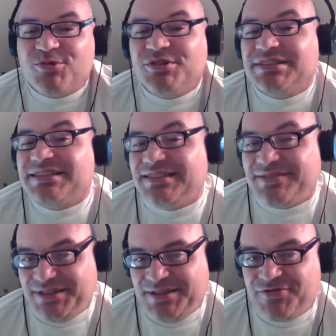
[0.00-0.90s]

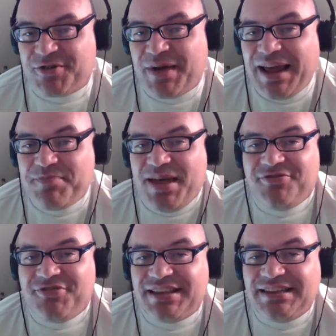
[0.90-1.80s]
for my
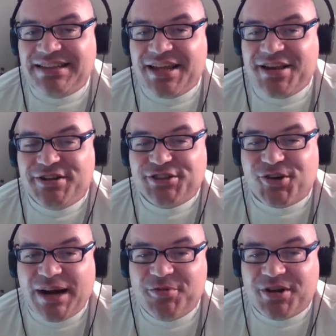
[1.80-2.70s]
benefit, at least, can you
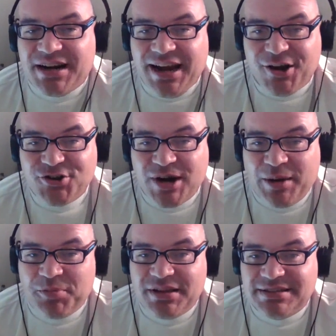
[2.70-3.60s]
describe what an
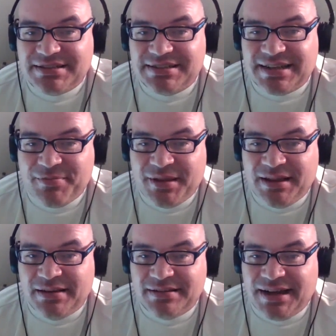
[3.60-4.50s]
airdrop is? Because
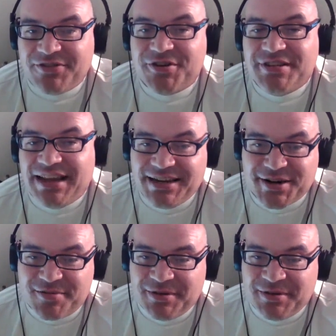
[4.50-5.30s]
I've heard that term.